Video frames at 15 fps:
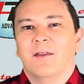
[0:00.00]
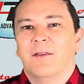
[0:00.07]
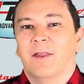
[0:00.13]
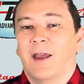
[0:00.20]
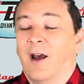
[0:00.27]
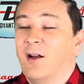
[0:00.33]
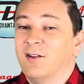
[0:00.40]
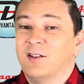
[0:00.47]

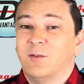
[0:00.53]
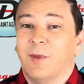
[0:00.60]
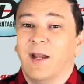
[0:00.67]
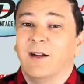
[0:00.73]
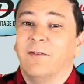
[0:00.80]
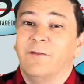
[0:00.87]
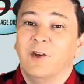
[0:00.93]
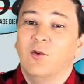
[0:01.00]
They also
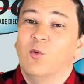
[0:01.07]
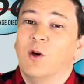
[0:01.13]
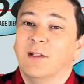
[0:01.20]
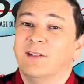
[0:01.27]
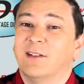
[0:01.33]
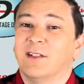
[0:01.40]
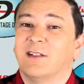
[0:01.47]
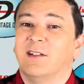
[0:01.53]
made a few
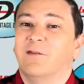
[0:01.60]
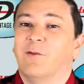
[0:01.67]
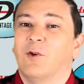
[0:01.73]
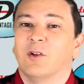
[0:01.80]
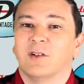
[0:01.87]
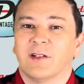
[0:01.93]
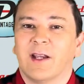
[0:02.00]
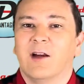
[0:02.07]

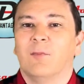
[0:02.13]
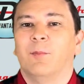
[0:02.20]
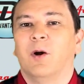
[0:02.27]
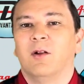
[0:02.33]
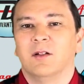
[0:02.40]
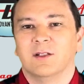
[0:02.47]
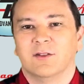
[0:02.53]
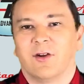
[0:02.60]
164 scale
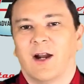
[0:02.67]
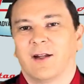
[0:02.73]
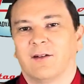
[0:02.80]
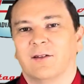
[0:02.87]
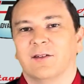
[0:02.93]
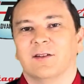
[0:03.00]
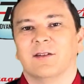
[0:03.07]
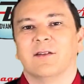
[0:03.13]
pulling
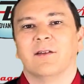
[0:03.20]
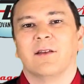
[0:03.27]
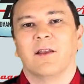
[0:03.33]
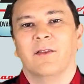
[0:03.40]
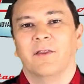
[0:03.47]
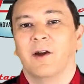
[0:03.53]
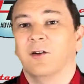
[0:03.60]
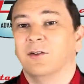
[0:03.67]
tractors,
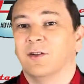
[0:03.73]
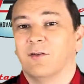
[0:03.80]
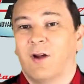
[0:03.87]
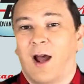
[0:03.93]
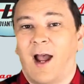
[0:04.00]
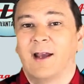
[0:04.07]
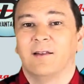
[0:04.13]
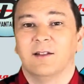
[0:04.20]
and those are
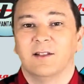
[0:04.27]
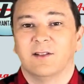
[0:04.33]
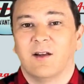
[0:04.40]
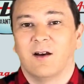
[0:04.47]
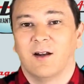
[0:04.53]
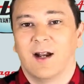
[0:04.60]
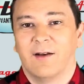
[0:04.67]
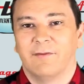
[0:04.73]
highly
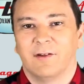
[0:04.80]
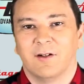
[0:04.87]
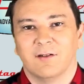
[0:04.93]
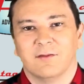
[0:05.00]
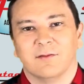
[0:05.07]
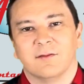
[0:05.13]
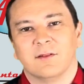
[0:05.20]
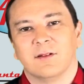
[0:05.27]
sought after,
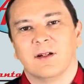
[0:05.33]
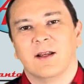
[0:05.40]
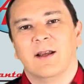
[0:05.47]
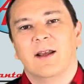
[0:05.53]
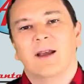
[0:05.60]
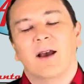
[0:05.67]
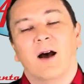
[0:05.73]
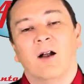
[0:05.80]

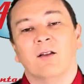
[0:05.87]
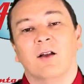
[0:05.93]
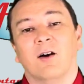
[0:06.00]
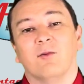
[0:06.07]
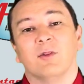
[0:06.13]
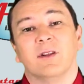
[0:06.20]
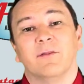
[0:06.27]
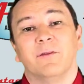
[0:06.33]

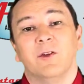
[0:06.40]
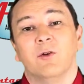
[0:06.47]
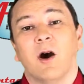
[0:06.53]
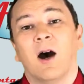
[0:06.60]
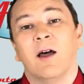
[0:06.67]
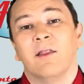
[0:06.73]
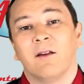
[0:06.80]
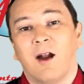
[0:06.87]
along with a few
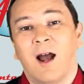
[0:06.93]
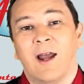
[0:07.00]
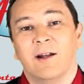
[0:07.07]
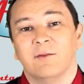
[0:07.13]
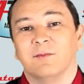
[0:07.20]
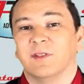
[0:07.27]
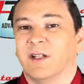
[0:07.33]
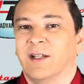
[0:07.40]
other
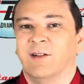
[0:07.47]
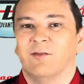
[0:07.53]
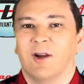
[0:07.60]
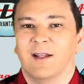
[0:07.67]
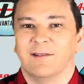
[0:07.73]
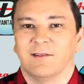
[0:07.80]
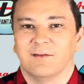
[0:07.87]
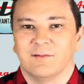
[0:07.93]
items in
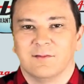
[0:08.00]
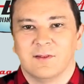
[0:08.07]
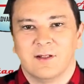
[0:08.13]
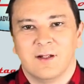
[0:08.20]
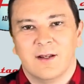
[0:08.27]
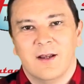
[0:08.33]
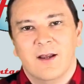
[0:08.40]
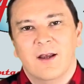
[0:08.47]
resin.
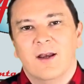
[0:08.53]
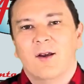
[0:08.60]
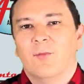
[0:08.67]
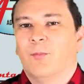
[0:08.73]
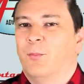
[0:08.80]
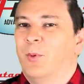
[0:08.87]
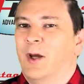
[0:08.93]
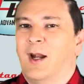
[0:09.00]

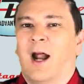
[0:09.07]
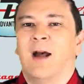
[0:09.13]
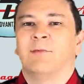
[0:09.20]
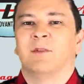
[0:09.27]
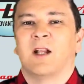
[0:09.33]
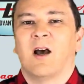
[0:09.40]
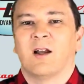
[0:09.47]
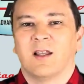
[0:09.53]
But
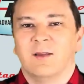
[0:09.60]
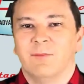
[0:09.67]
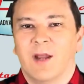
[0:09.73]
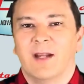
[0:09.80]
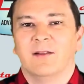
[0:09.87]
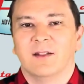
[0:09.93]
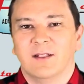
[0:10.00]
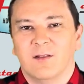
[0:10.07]
I'm talking
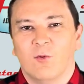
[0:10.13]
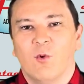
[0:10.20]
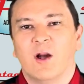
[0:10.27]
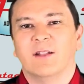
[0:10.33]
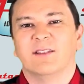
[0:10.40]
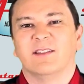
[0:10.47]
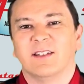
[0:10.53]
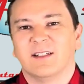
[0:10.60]
mainly the
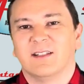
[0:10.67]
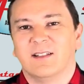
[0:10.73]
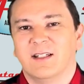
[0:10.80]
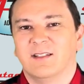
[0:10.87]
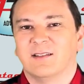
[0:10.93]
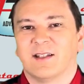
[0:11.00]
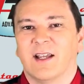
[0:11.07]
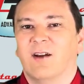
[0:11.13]
1
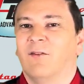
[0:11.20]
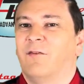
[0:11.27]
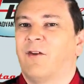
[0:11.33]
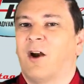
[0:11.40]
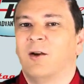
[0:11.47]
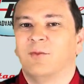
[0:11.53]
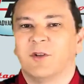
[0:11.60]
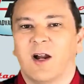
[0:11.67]
16th scale
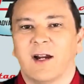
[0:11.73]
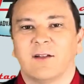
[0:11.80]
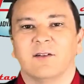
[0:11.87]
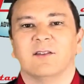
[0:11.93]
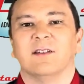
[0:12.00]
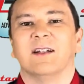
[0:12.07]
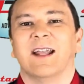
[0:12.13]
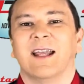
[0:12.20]
farm
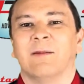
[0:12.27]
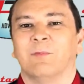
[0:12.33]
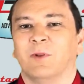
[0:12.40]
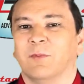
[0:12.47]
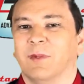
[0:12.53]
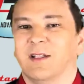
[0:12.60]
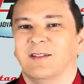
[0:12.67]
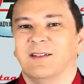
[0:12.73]
tractors and
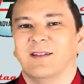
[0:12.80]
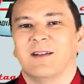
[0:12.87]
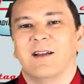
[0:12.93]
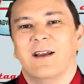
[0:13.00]
implements,